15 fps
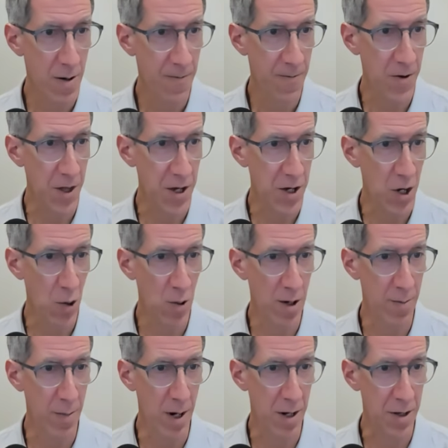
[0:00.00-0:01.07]
for the
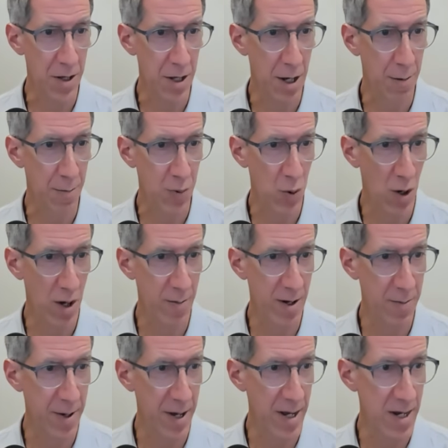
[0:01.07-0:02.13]
current month,
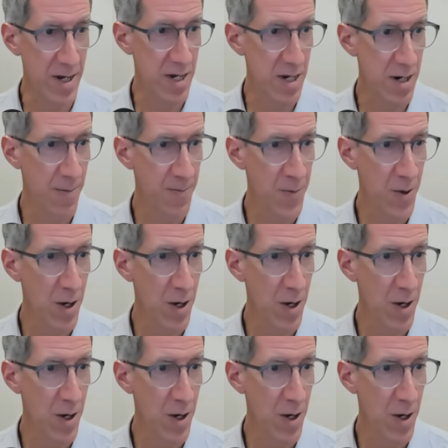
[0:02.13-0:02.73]
employment based,